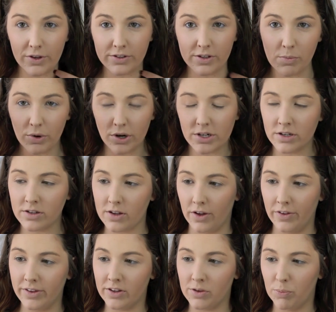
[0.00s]
first impressions
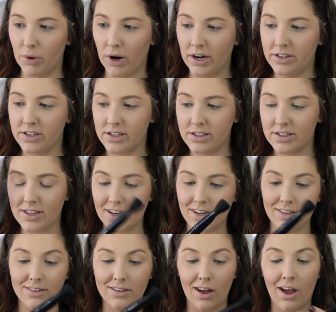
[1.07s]
on this brush is that
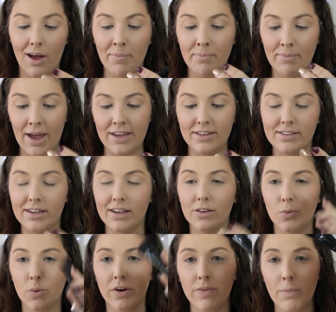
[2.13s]
it's amazing.
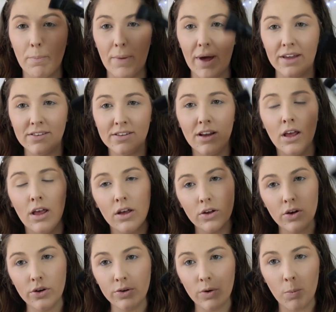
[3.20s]
It's one of the best
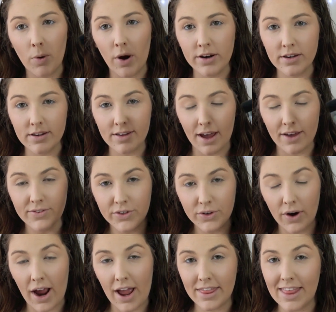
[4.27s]
contour brushes I've
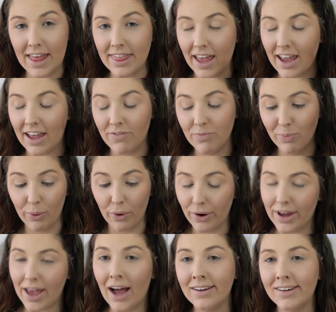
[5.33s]
tried that they have
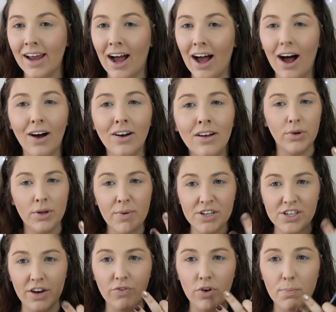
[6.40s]
brought out now. Pretty
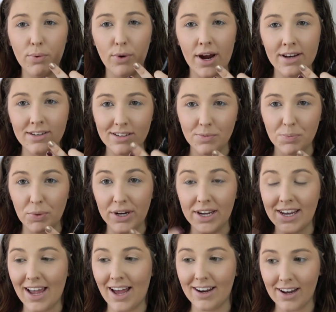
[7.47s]
much every brand is
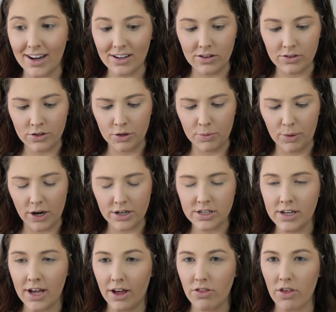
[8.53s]
bringing out a contour
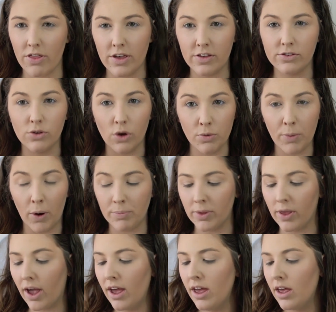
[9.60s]
brush now that they're so
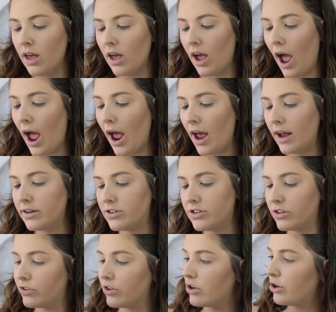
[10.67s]
popular. And
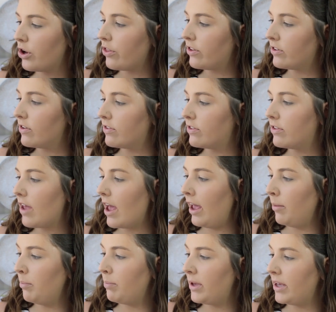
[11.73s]
just so you know, this is
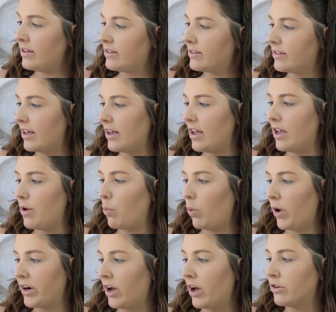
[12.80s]
MPC
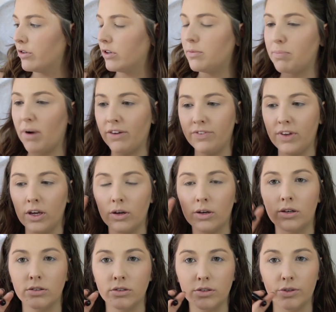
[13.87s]
100 Buffing
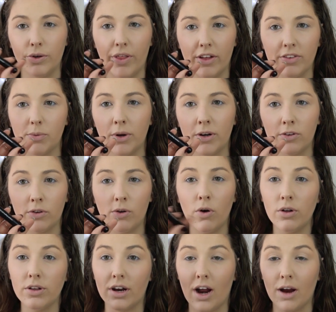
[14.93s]
Contour. That's what it's
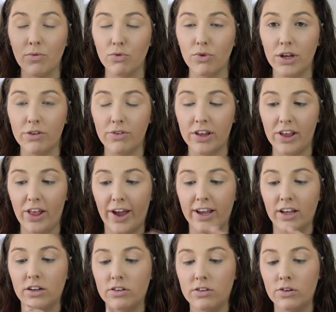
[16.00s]
called, and I really
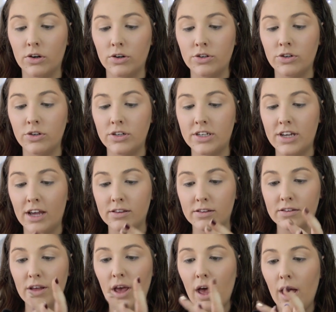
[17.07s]
like it. It's not too
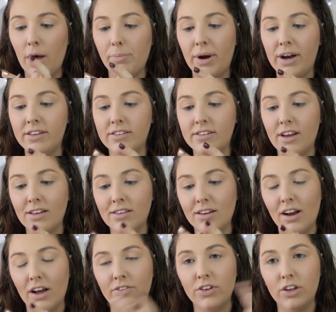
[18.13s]
dense, but it's dense
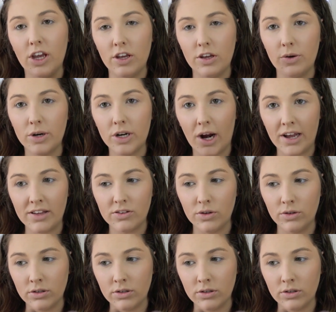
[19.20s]
enough to get you a nice